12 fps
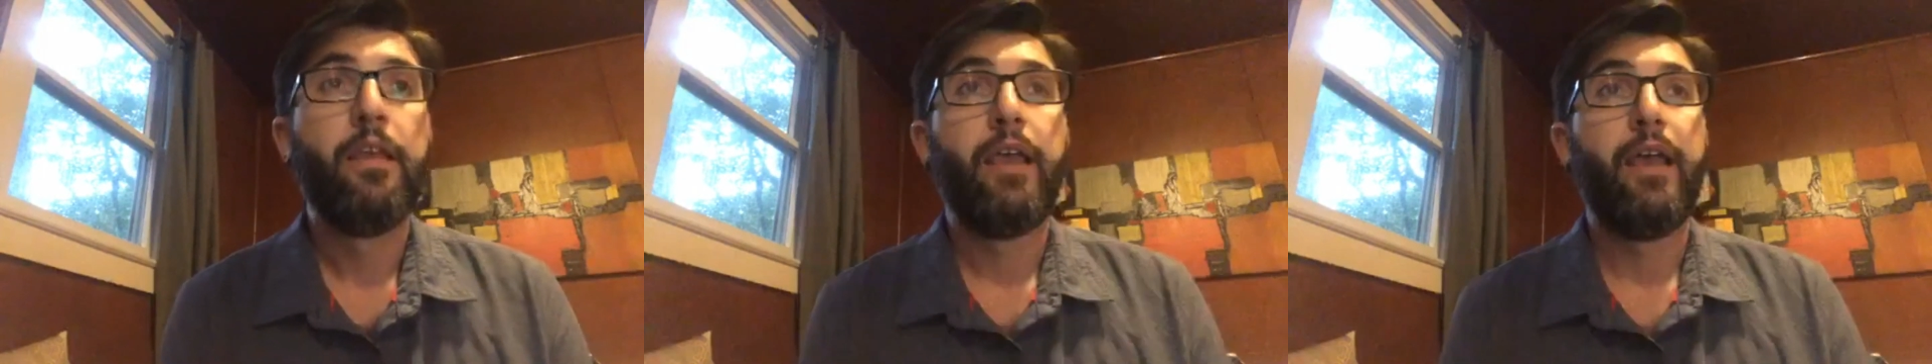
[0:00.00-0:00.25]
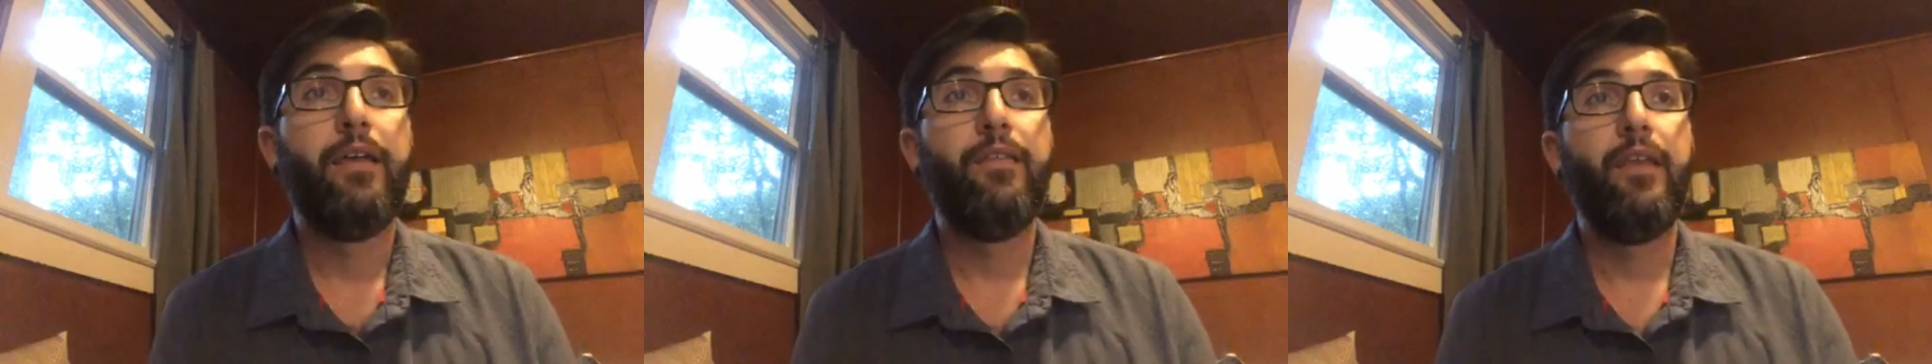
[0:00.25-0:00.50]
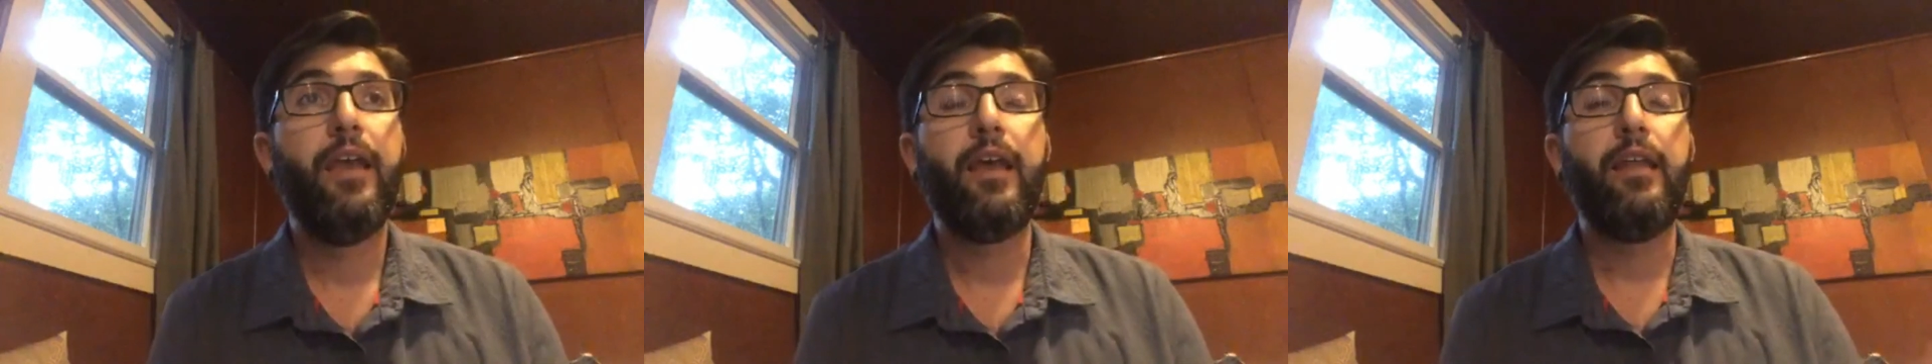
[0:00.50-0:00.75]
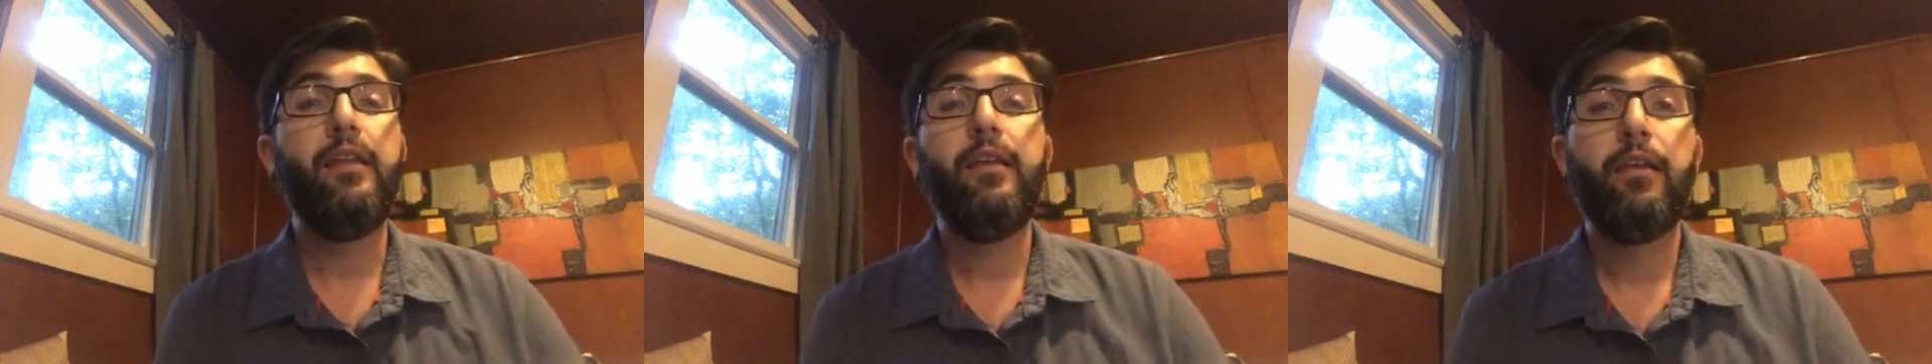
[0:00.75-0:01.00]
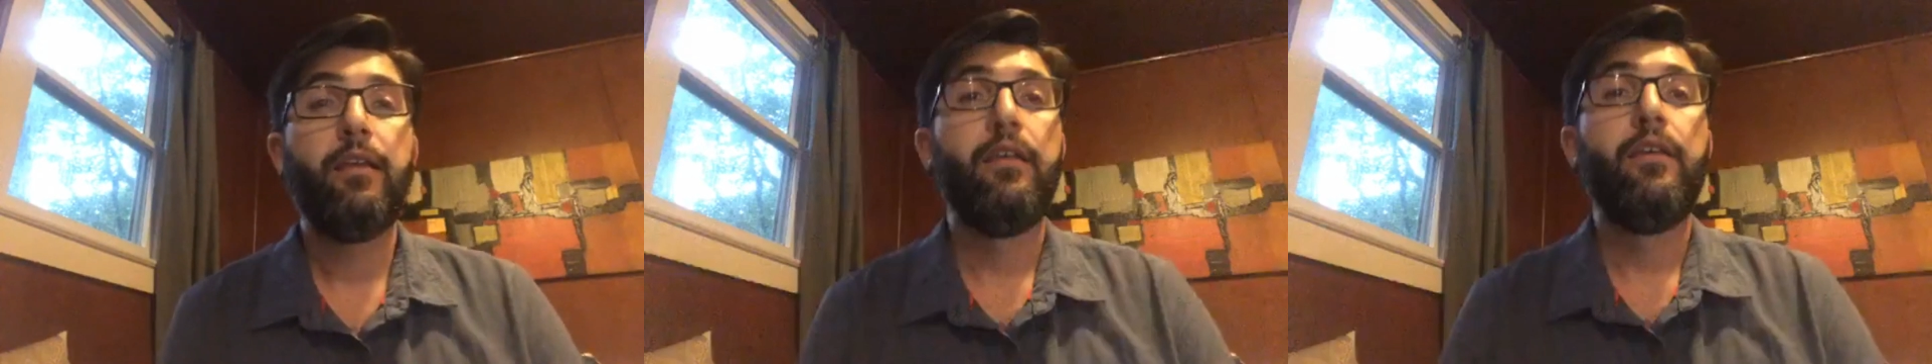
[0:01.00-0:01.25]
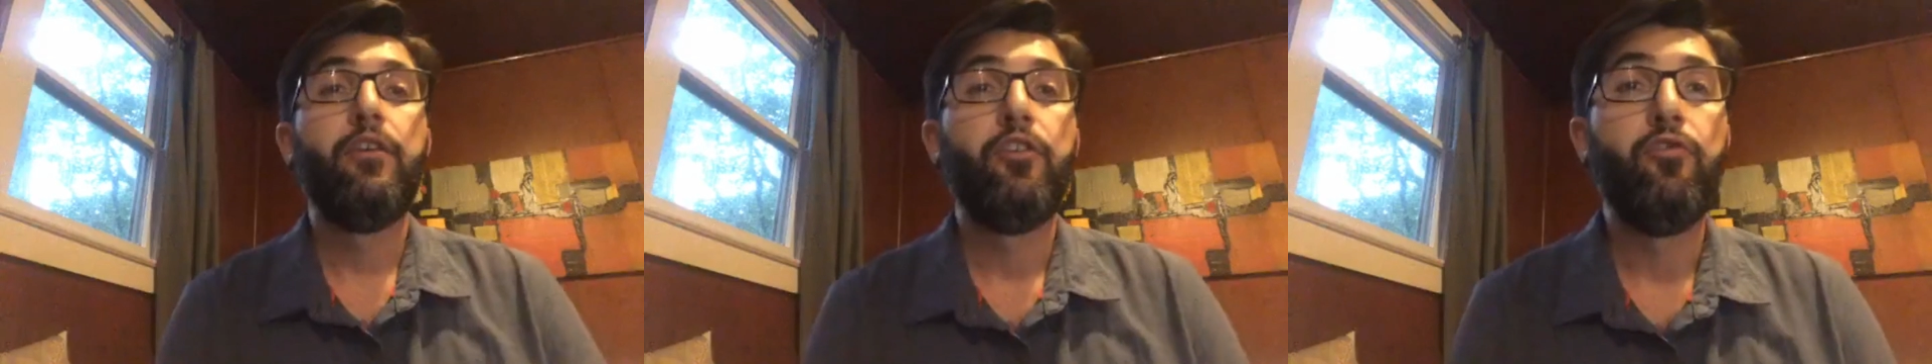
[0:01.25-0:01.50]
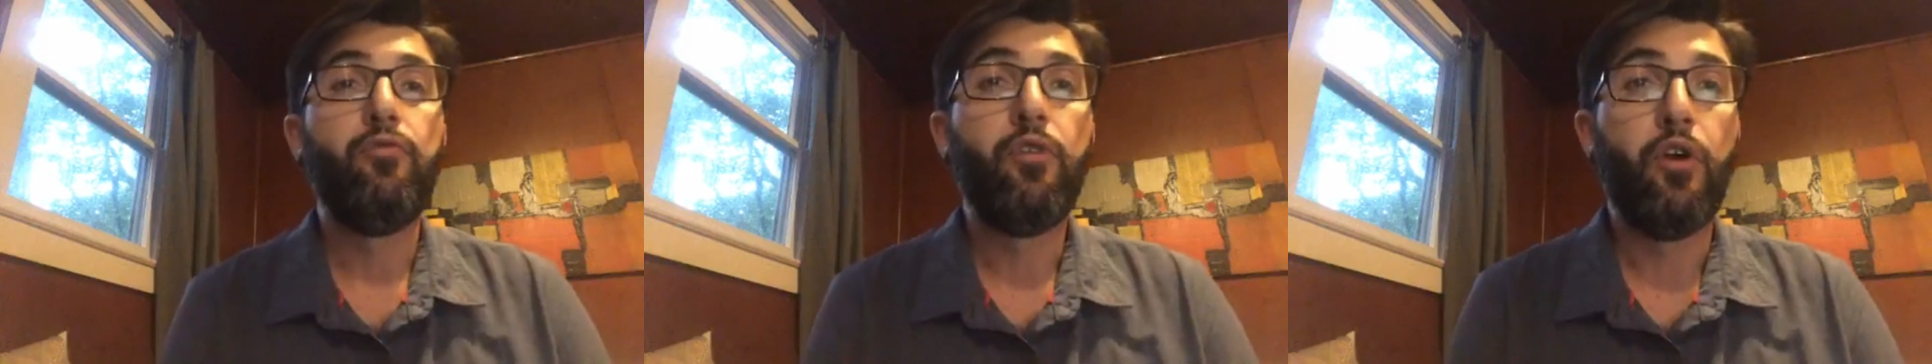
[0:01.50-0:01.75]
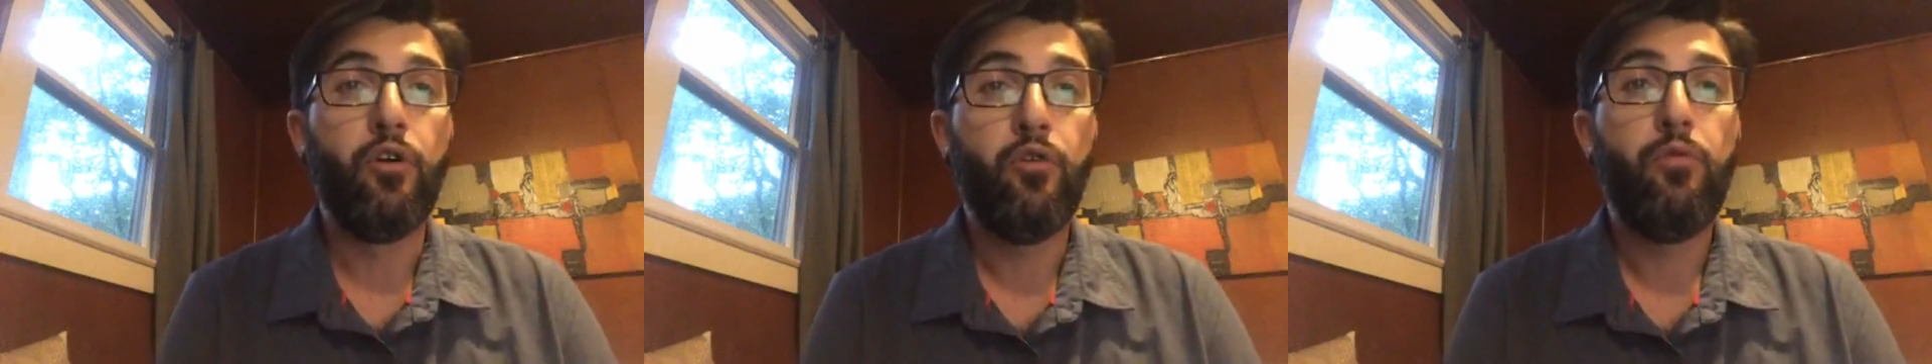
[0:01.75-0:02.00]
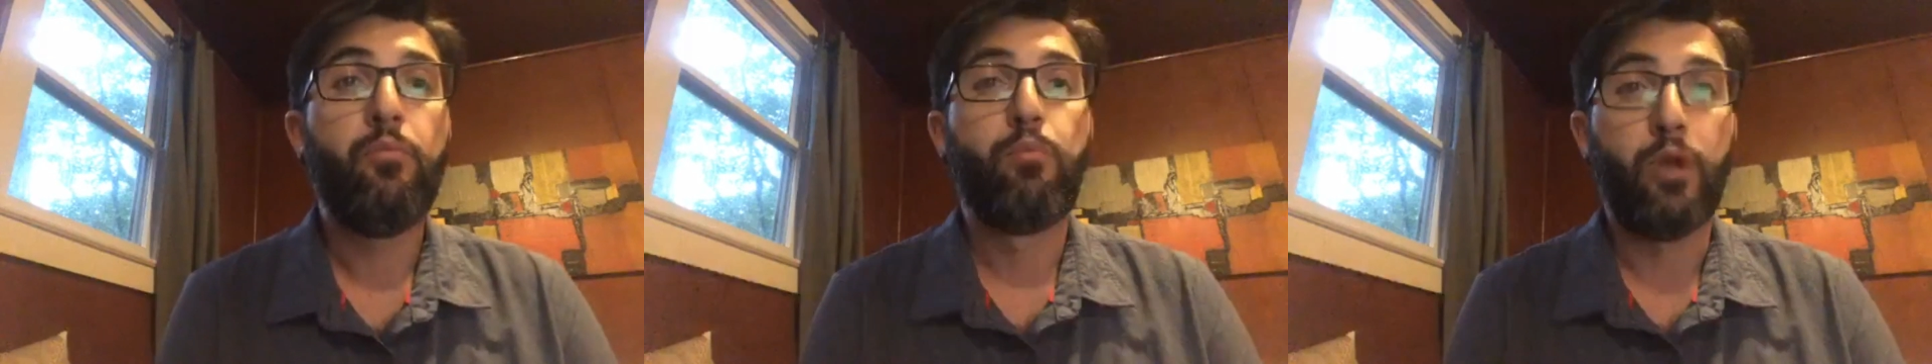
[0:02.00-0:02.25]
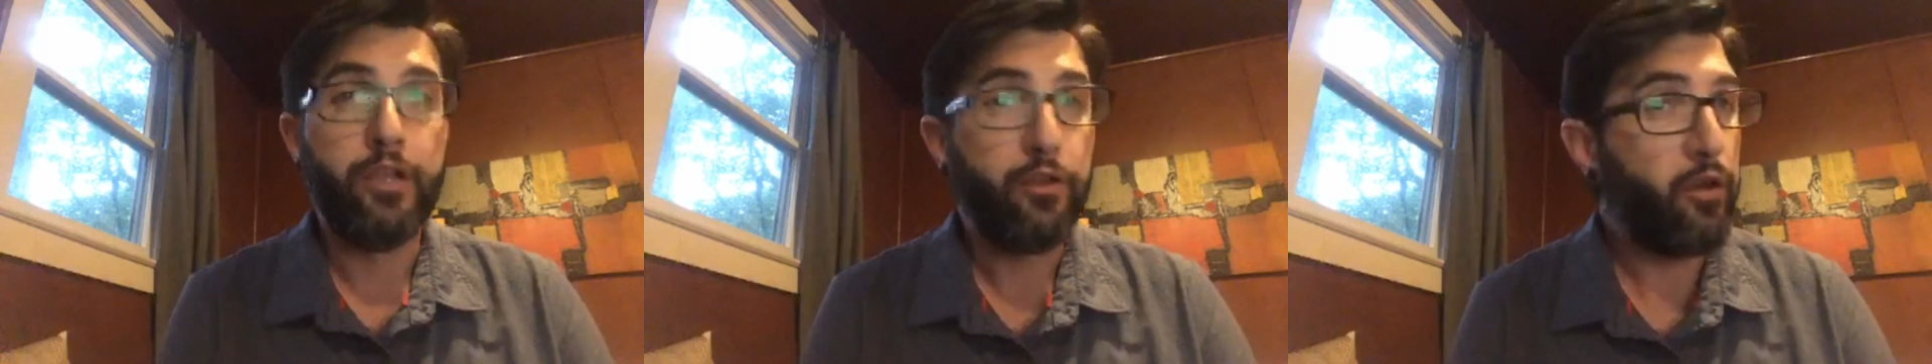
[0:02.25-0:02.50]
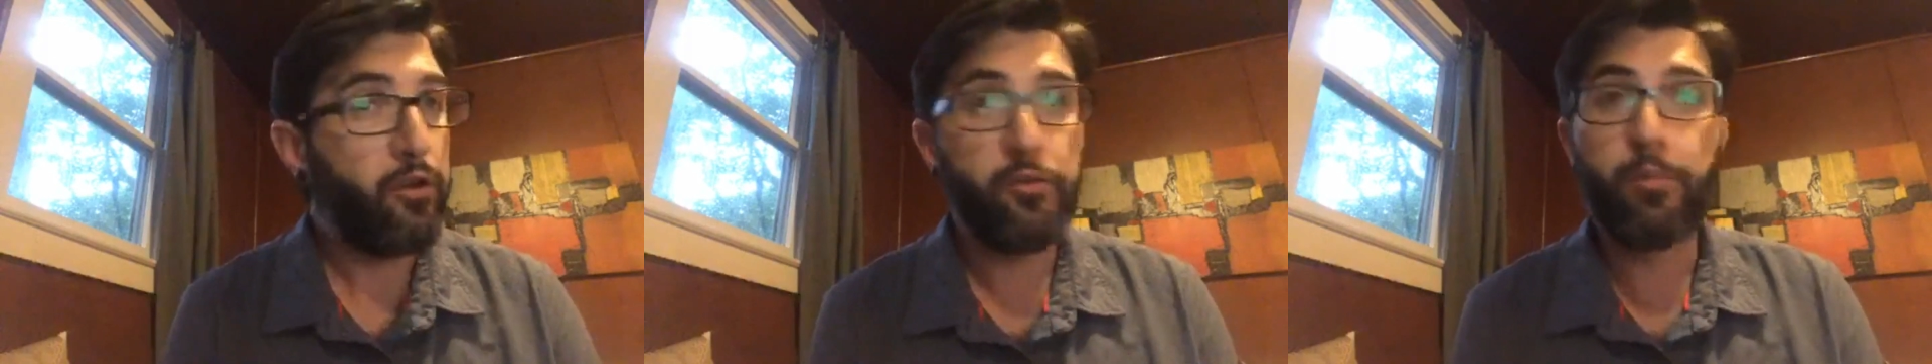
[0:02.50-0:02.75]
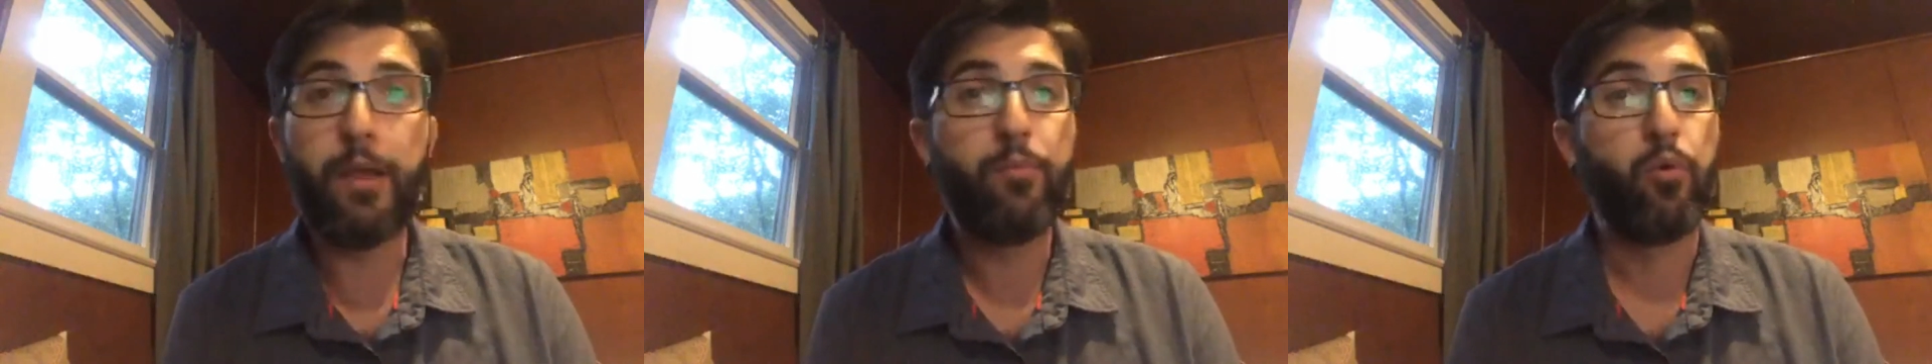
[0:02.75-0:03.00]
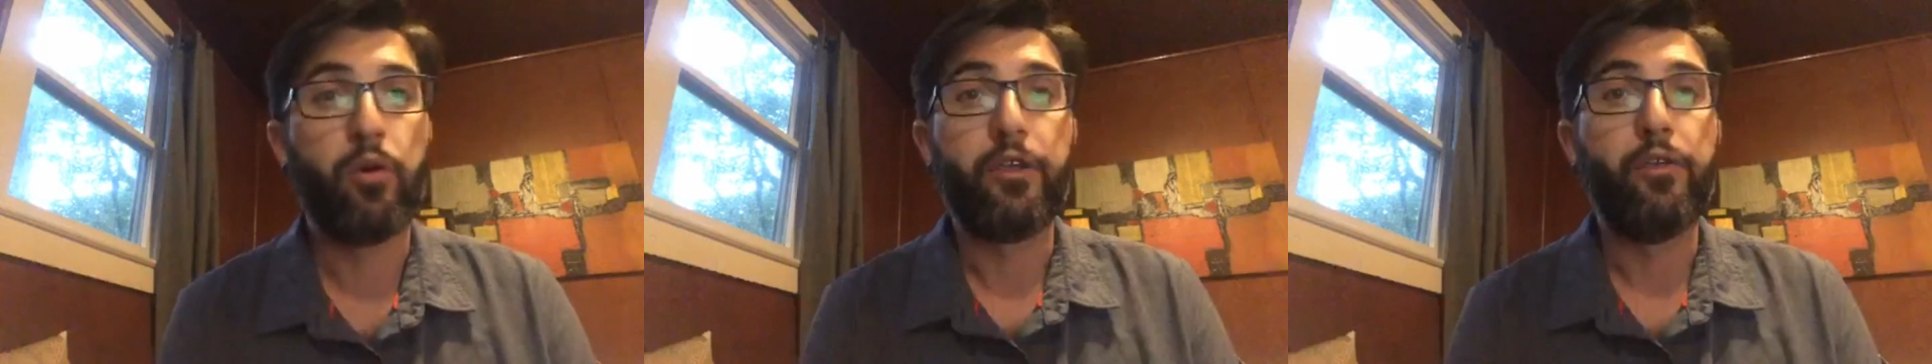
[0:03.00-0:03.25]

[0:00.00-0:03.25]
And then you go bring all your paperwork.